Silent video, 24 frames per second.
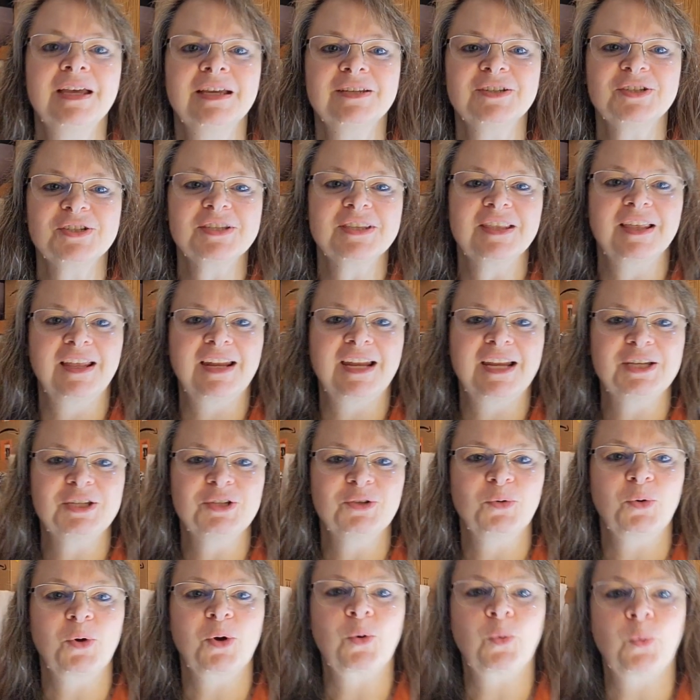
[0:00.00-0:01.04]
Just thought I'd
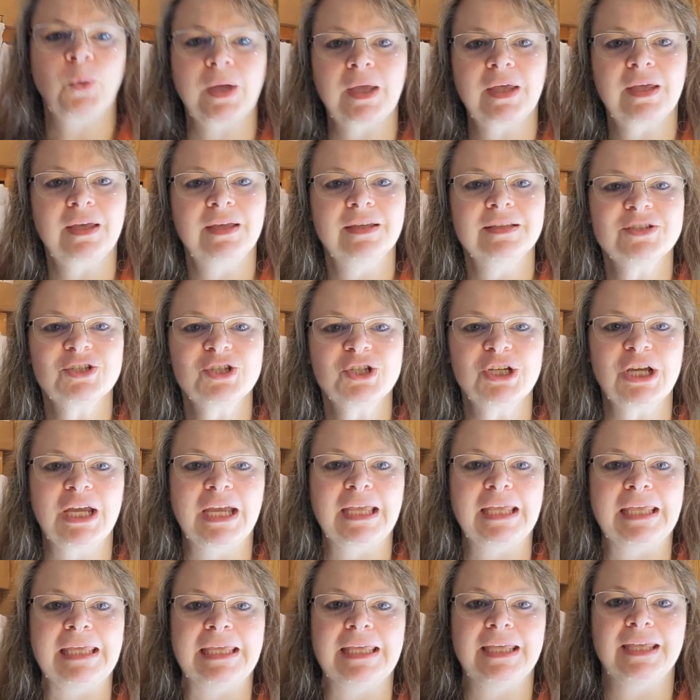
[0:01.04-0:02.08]
do a quick
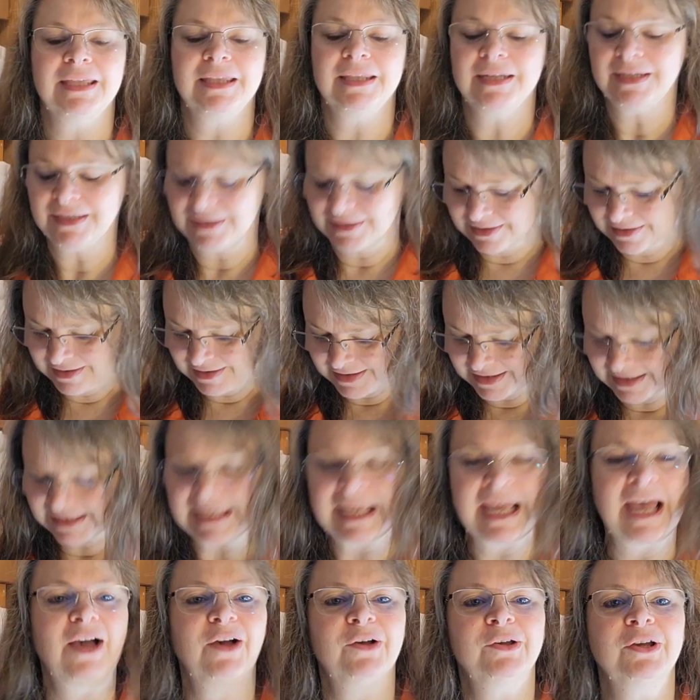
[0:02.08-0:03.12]
check-in and see
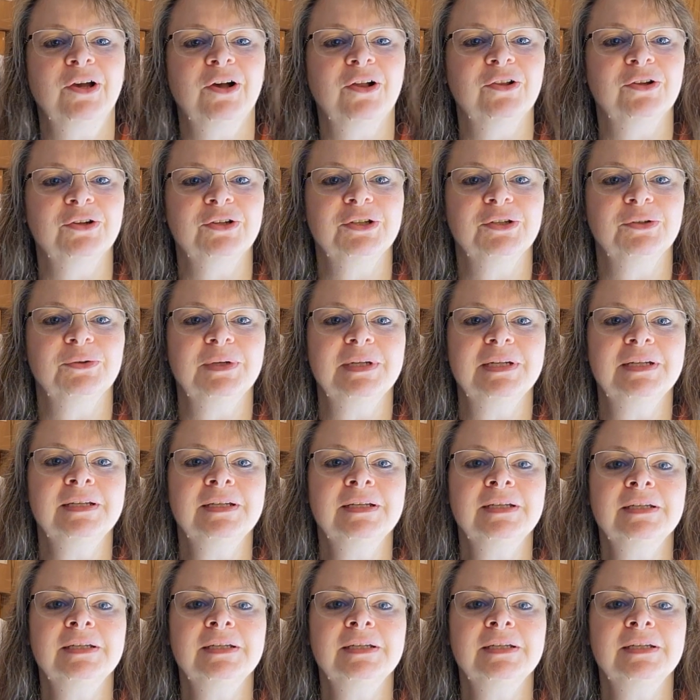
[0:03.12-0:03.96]
how y'all are doing.